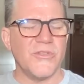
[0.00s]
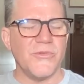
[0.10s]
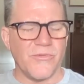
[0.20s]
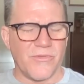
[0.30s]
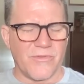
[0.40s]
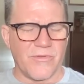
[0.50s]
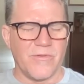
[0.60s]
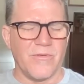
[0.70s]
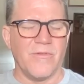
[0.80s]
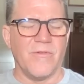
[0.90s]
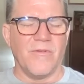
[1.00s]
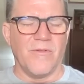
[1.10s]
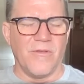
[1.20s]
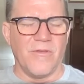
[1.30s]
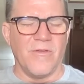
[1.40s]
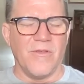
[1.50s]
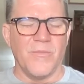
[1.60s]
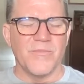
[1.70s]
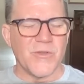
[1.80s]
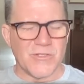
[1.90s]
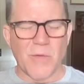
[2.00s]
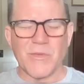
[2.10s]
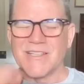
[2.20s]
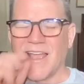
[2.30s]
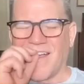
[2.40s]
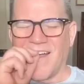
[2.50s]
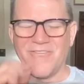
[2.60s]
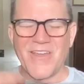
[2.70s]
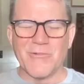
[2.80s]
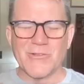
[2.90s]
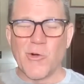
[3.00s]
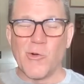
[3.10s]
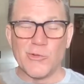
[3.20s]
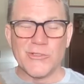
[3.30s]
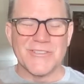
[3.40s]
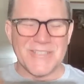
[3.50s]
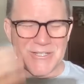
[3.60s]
tooth. So it's almost like I found gold,